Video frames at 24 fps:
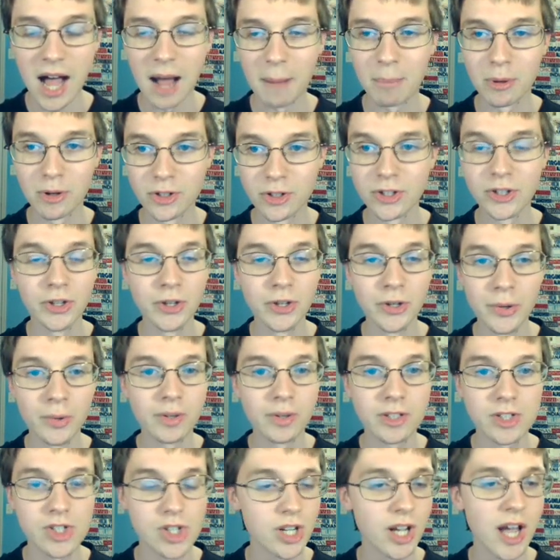Purdue
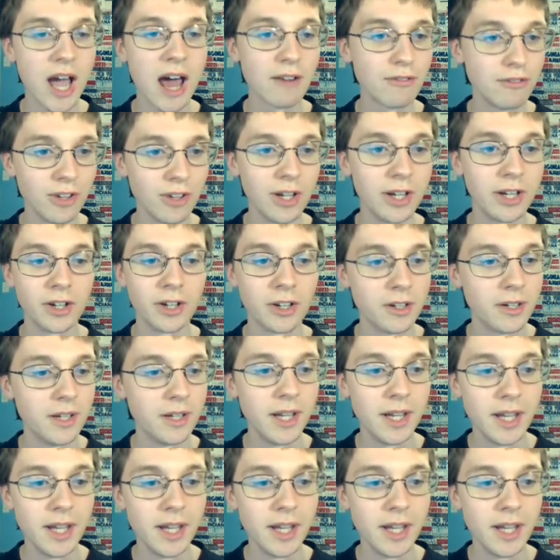should have got a flagrant.